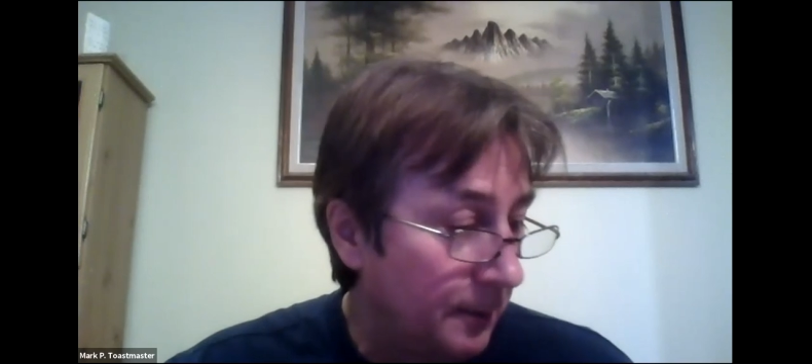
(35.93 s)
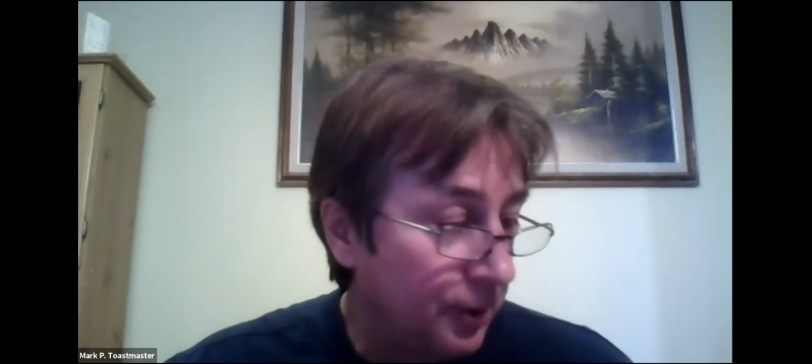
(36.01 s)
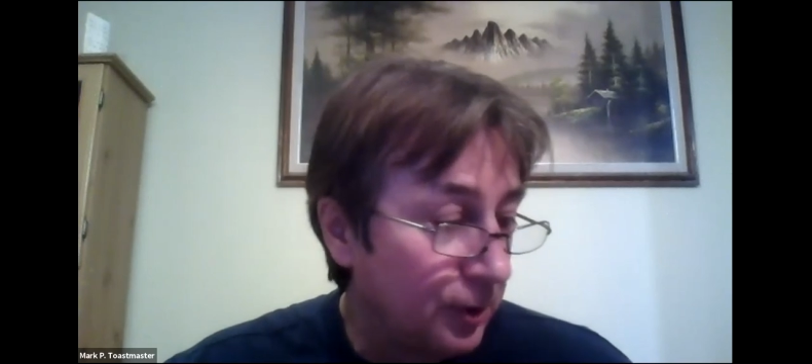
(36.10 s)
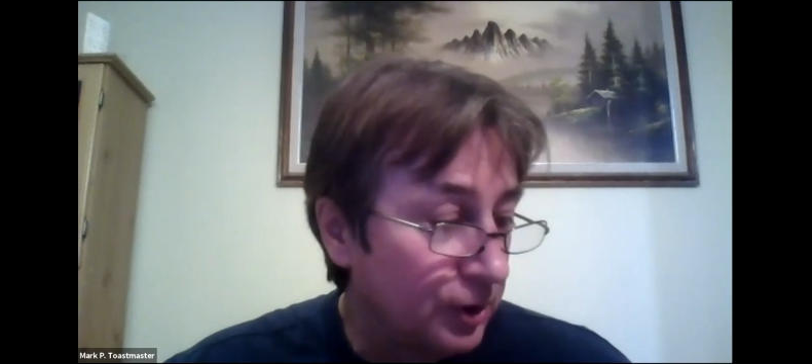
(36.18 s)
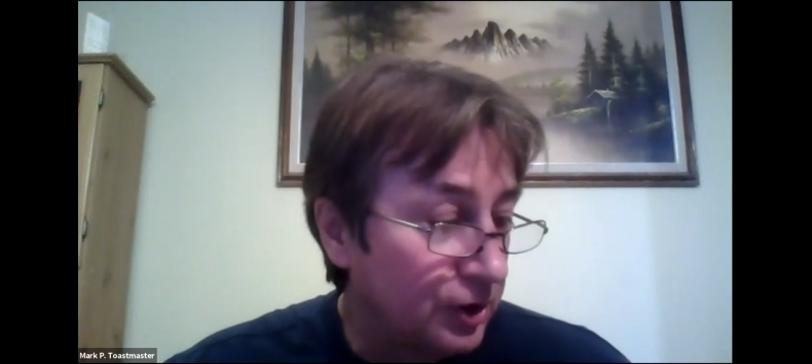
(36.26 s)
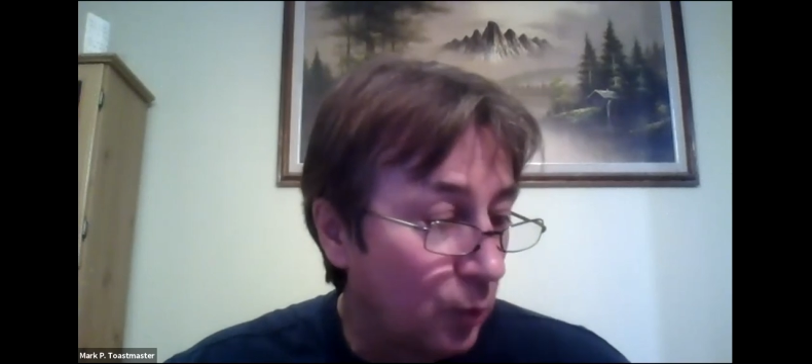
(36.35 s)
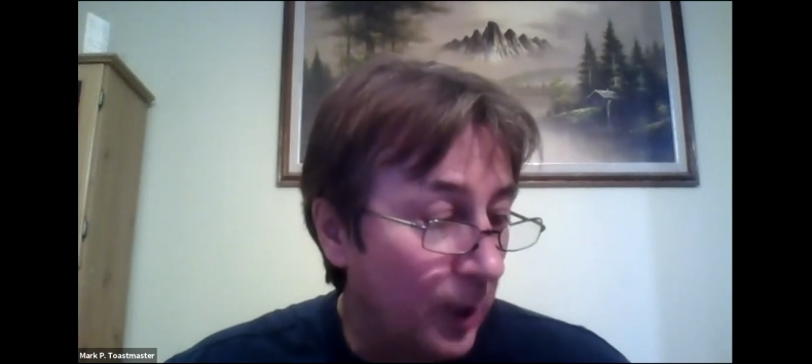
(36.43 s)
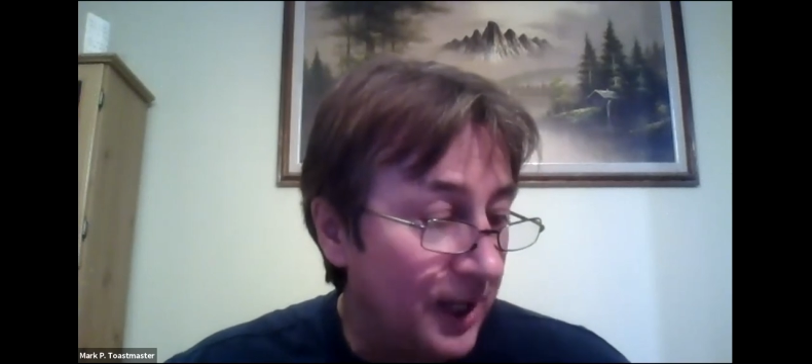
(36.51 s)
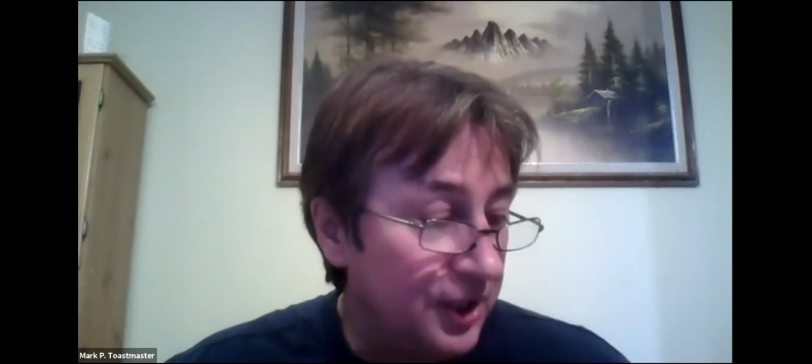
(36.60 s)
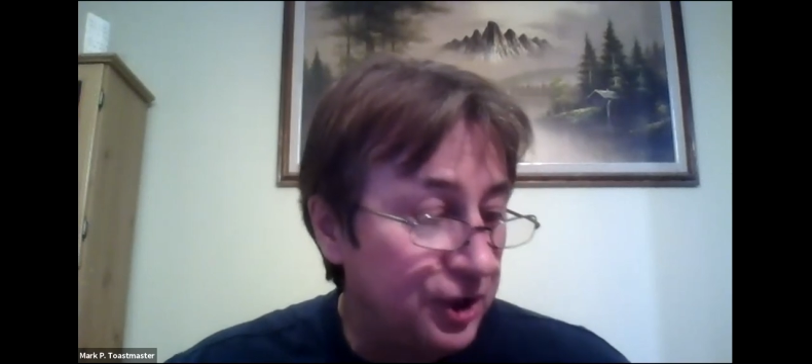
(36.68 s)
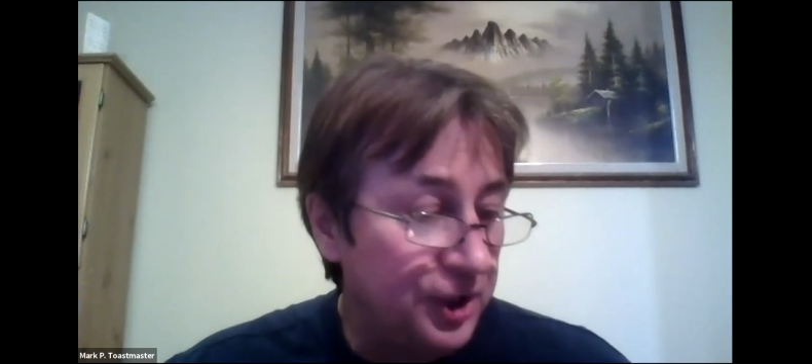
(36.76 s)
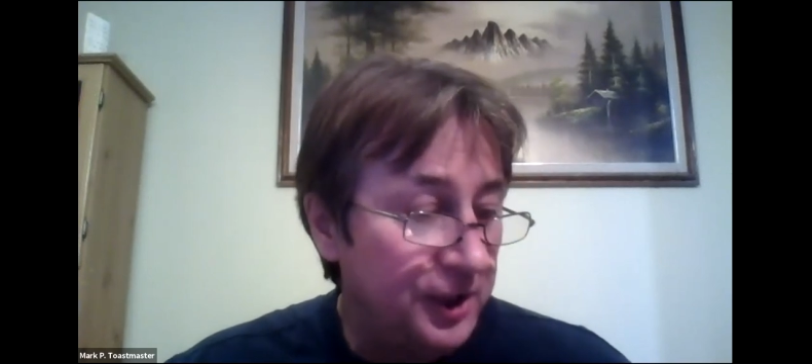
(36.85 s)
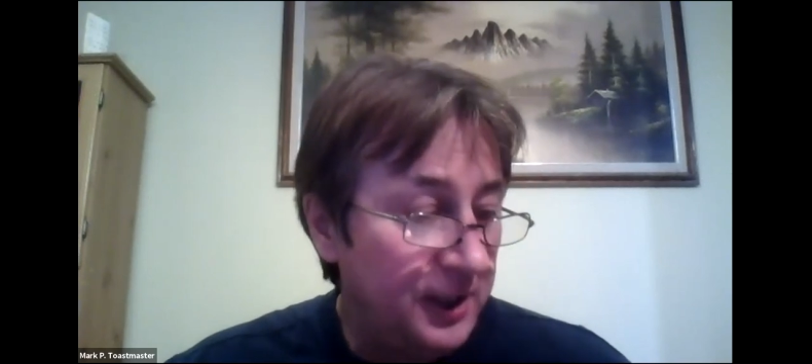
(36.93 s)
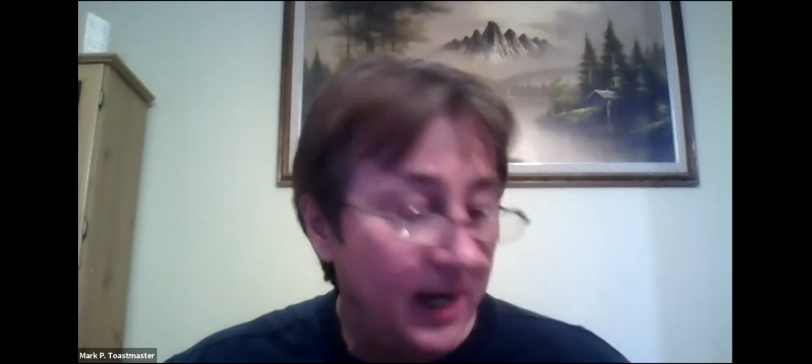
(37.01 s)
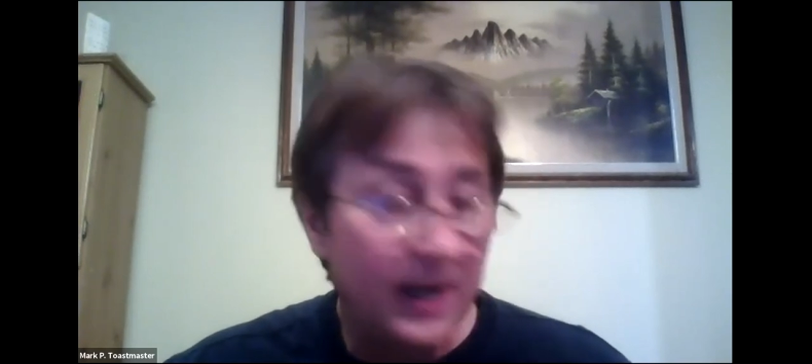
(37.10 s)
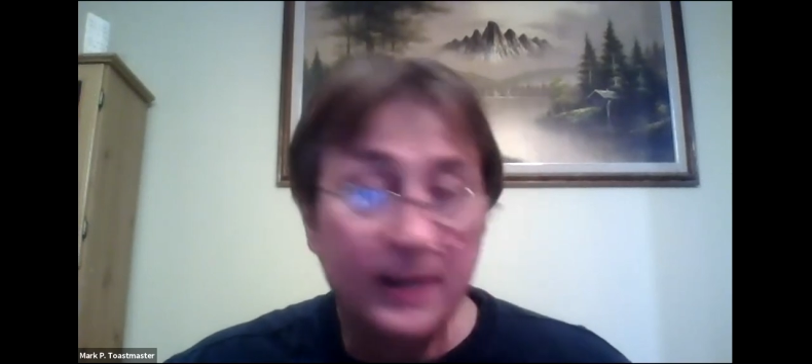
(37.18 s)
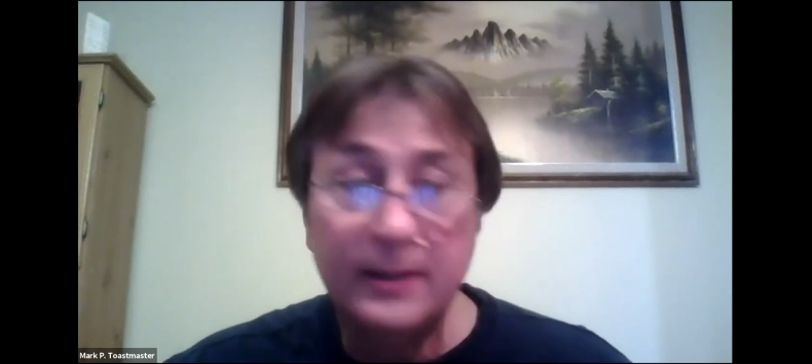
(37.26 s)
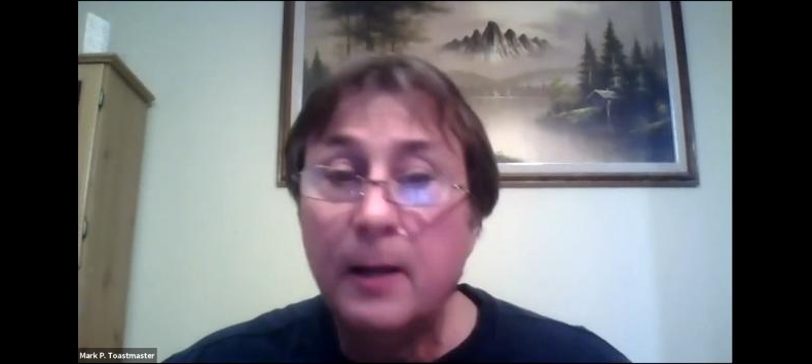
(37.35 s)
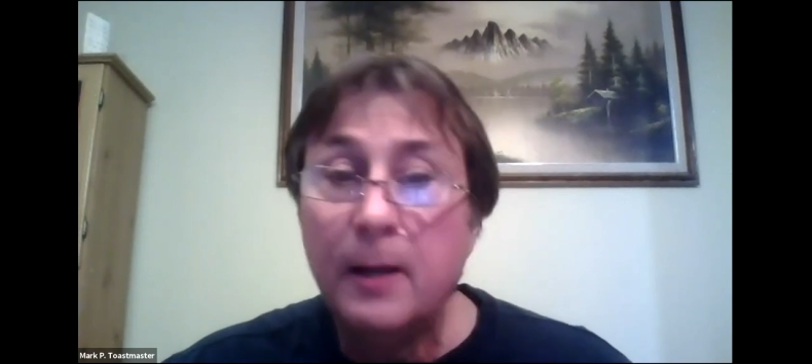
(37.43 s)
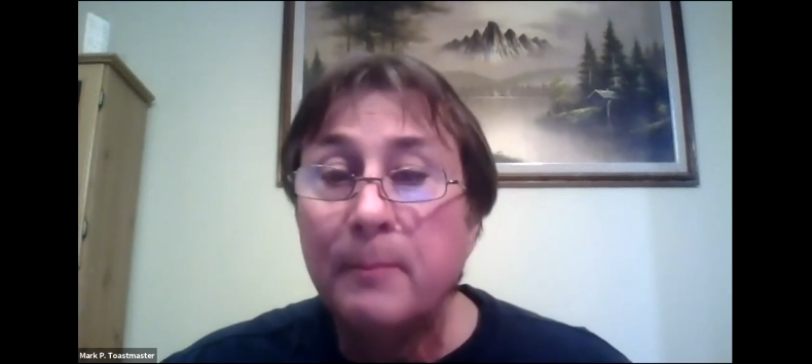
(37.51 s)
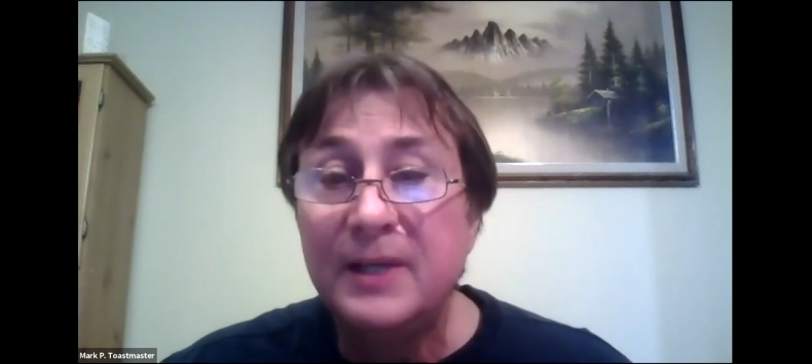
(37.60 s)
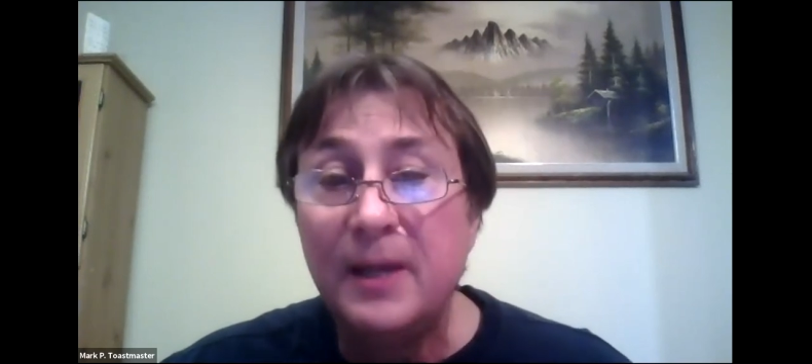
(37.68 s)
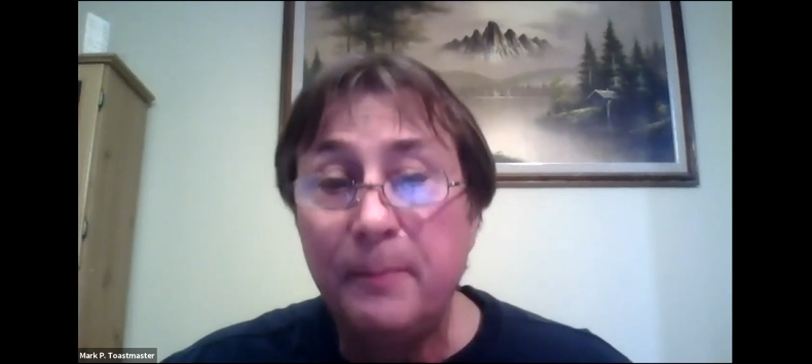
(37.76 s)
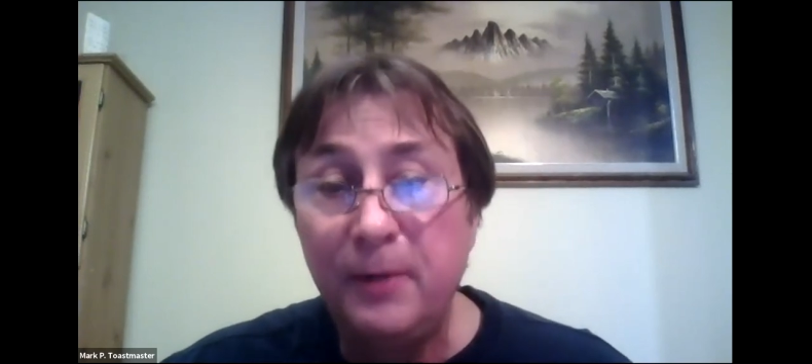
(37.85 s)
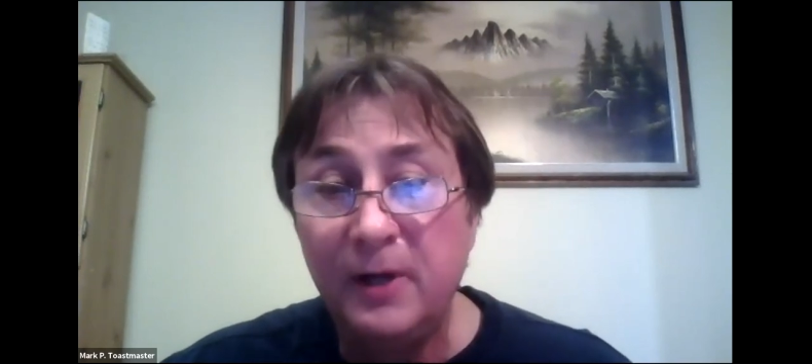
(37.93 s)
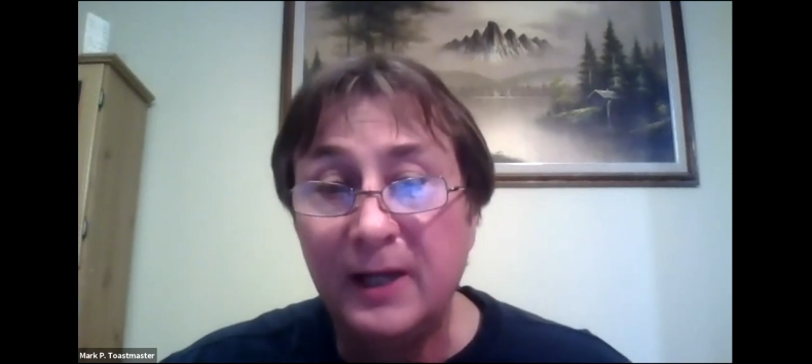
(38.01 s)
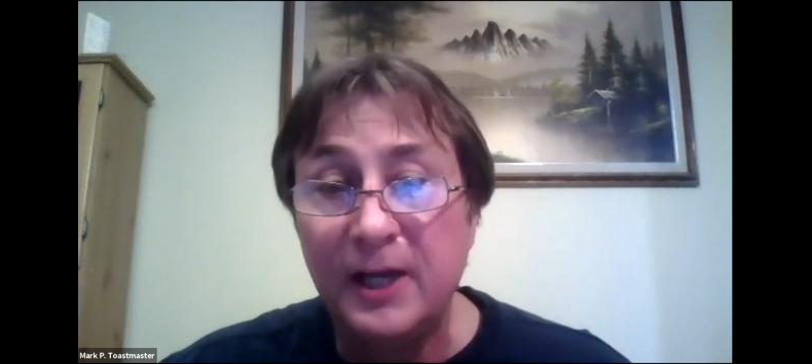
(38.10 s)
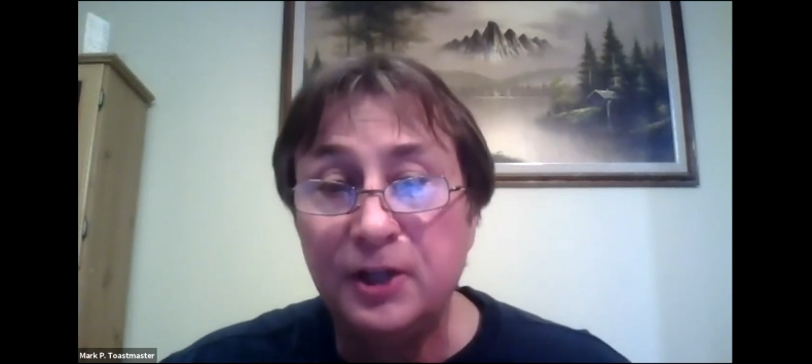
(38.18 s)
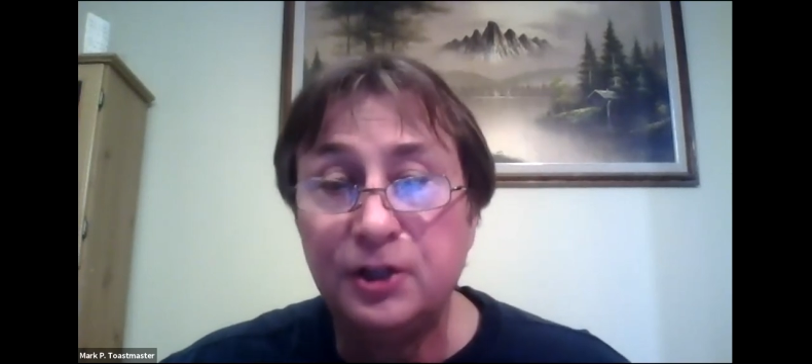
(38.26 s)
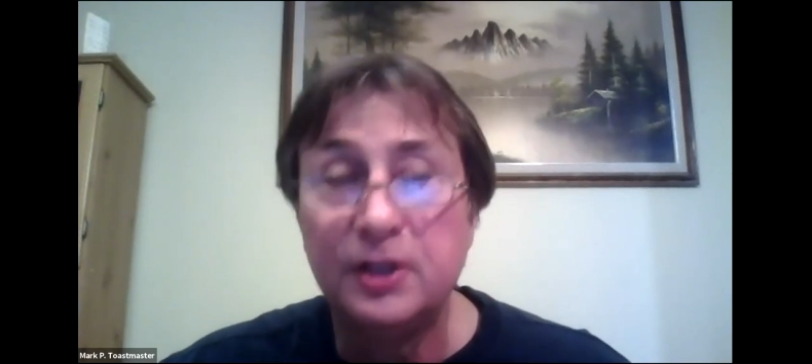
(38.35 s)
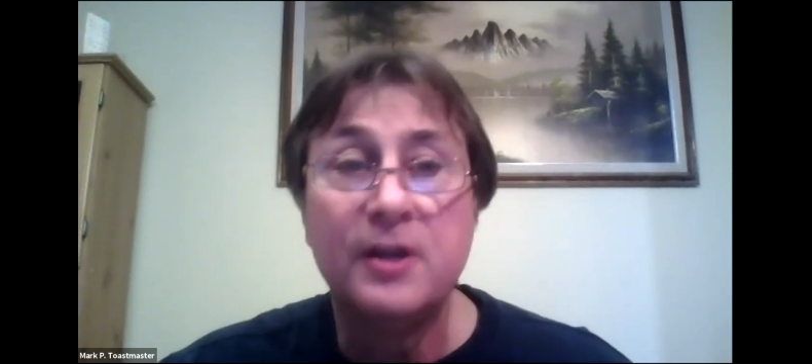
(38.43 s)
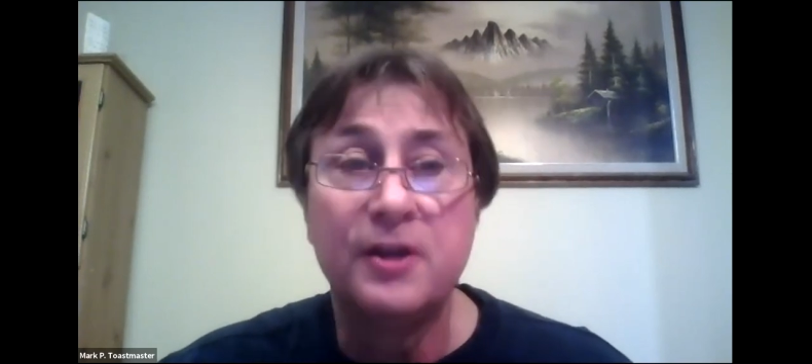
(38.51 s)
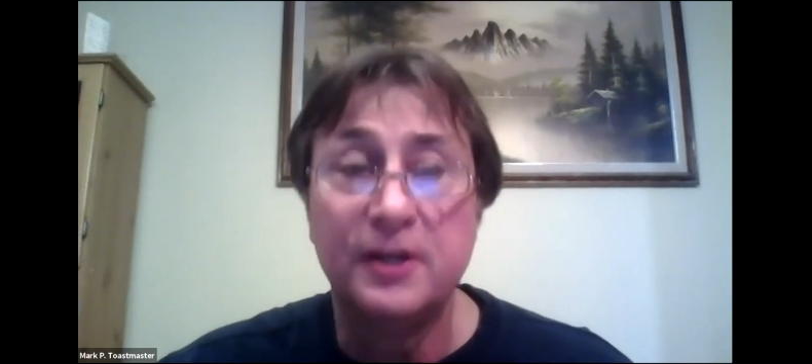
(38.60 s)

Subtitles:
Persuasion and Manipulation,